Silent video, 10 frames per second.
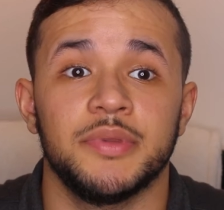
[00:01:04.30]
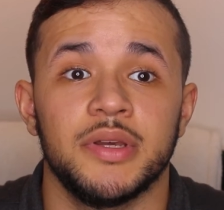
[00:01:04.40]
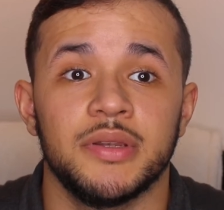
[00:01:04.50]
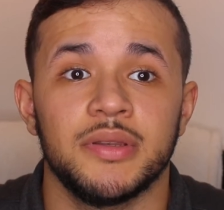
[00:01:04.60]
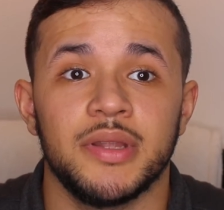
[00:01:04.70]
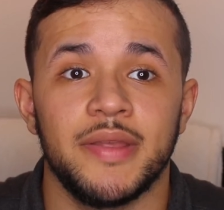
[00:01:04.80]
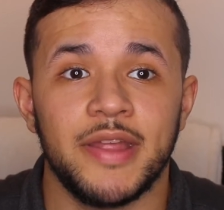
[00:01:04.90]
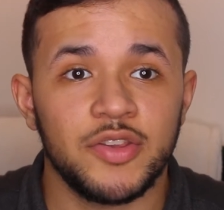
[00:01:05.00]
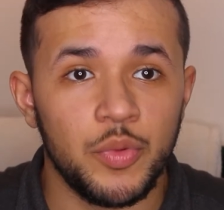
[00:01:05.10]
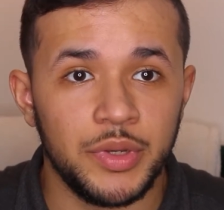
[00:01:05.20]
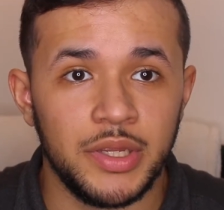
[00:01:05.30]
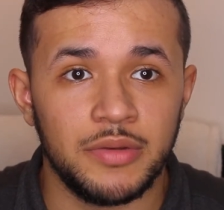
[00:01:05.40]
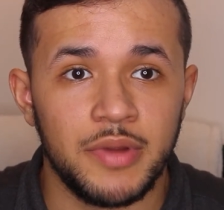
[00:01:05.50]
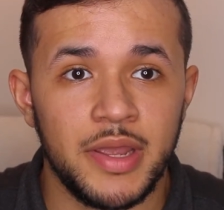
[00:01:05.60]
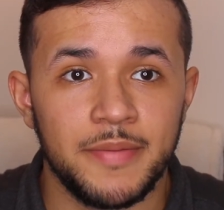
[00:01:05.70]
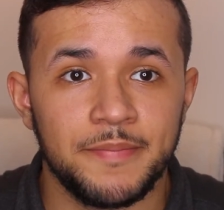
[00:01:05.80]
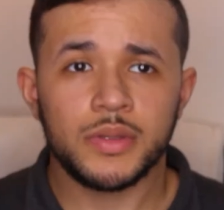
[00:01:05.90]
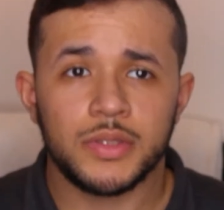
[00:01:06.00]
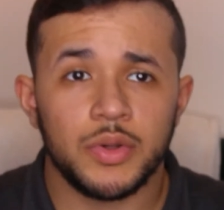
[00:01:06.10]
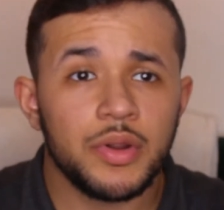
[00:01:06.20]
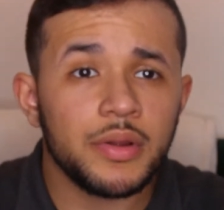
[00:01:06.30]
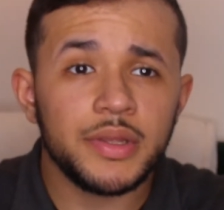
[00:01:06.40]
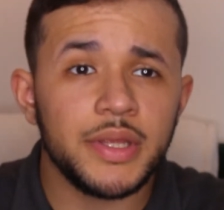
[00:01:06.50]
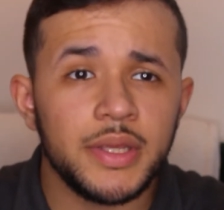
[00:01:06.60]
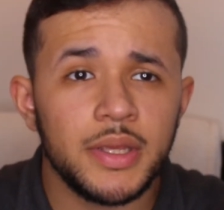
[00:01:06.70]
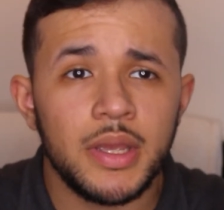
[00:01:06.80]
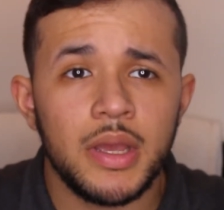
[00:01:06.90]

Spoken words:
done. And that's all we need, right? So currently,